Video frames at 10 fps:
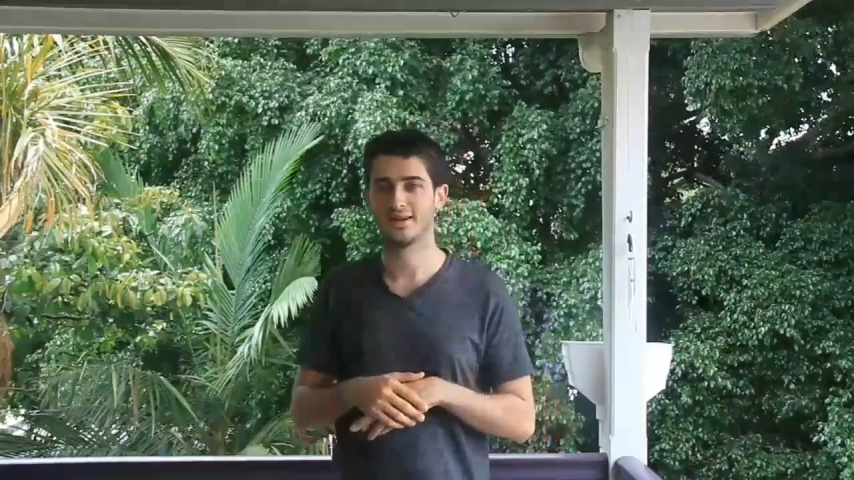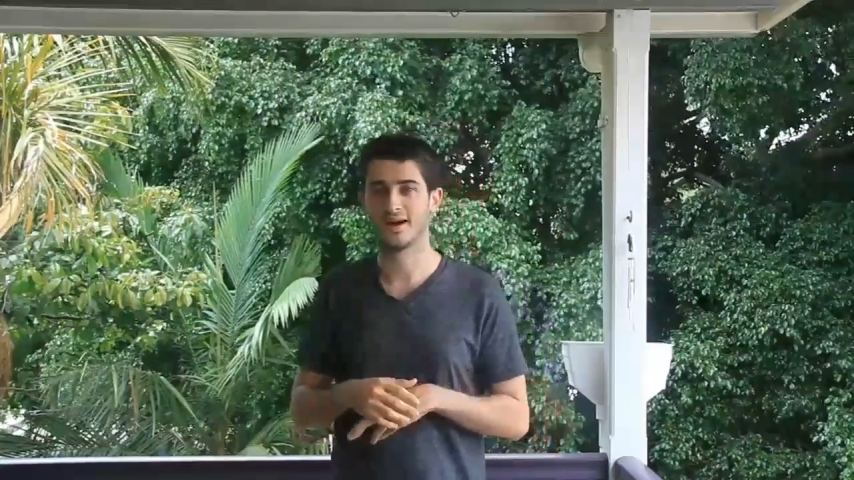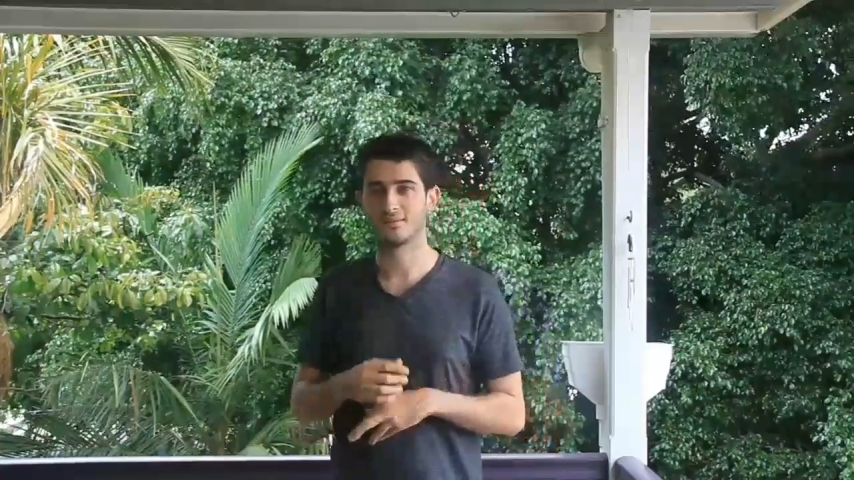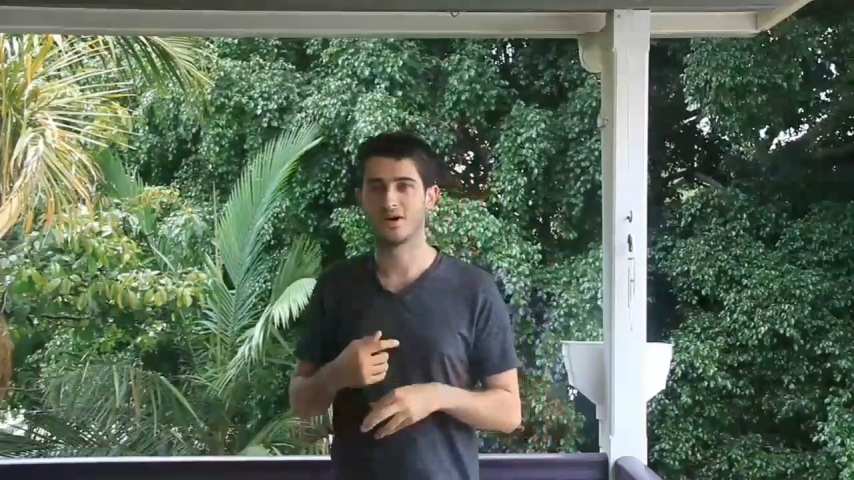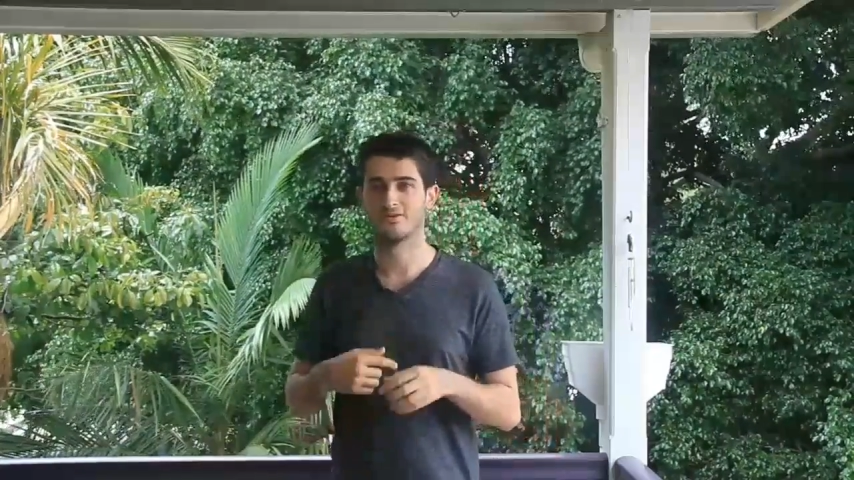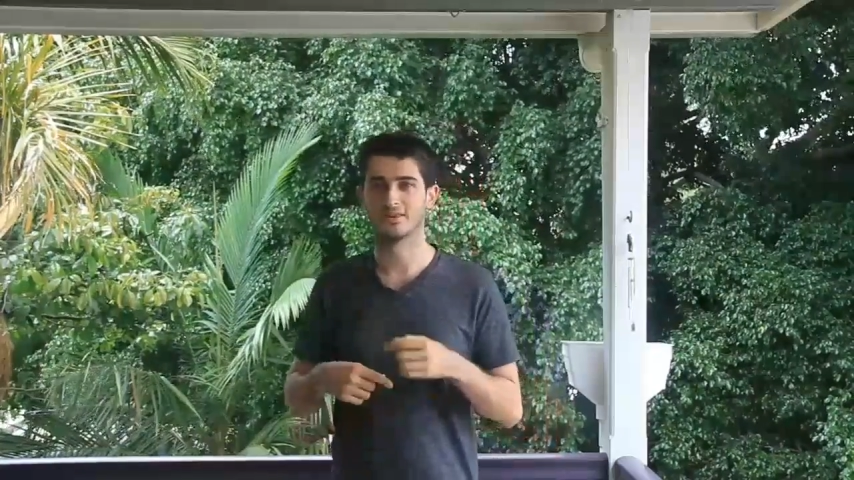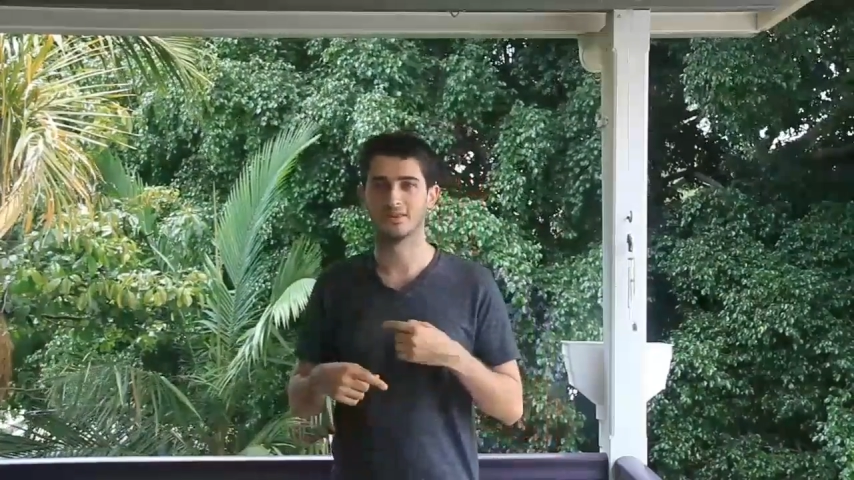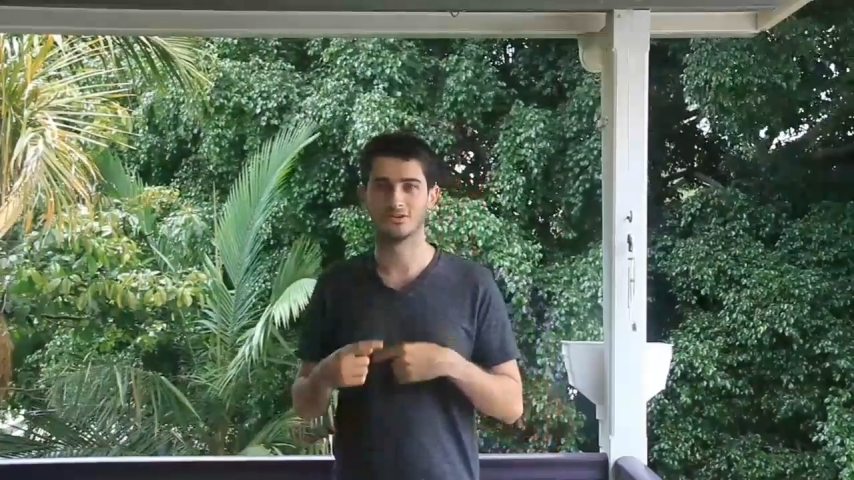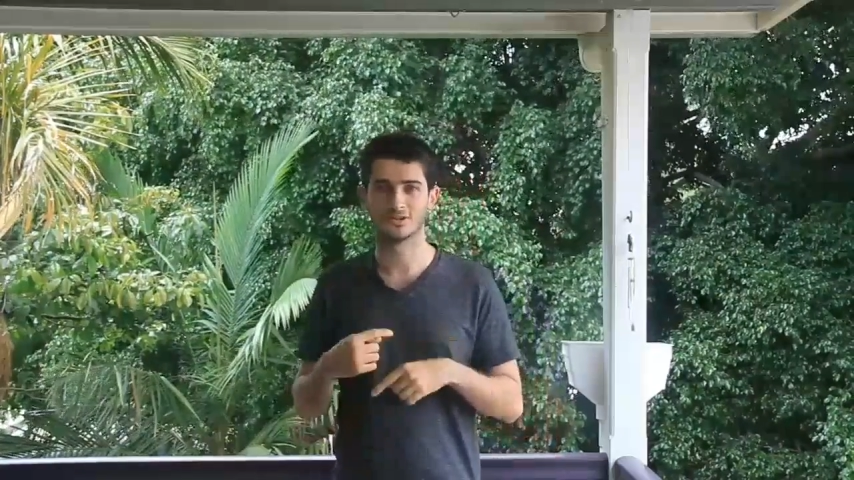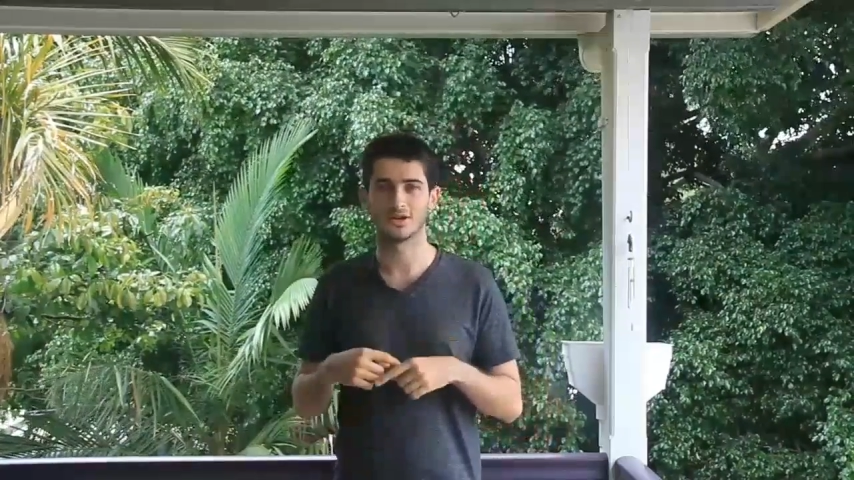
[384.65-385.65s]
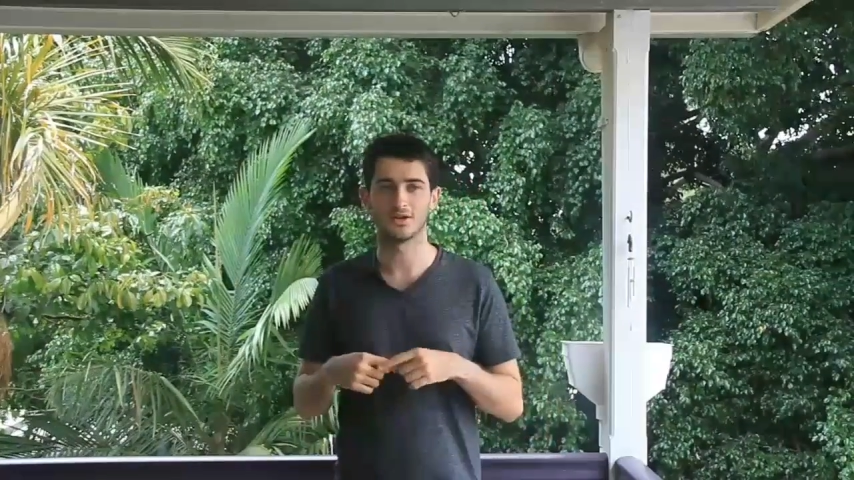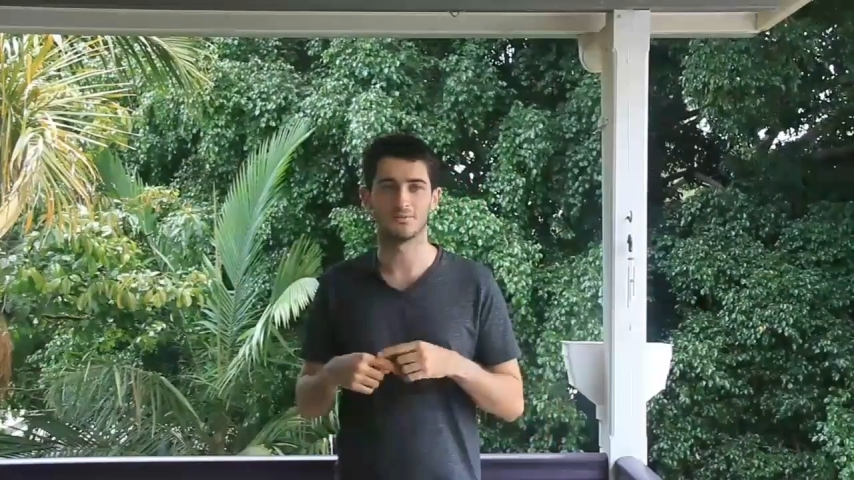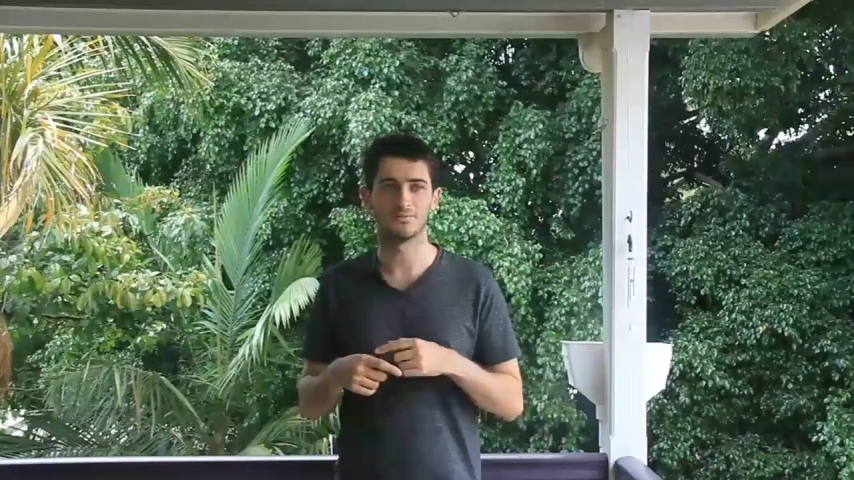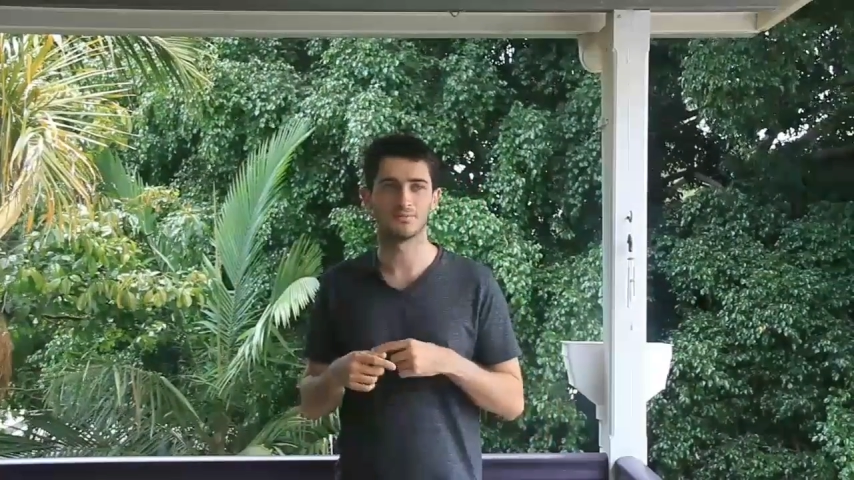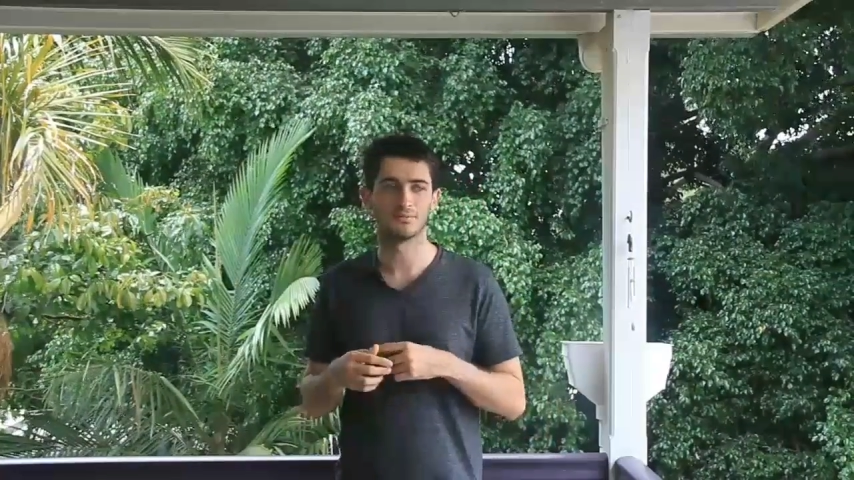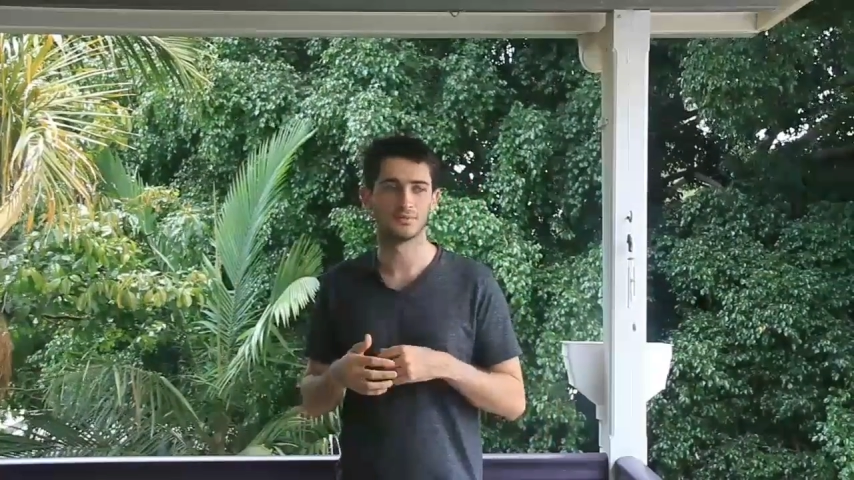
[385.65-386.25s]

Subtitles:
over the long term,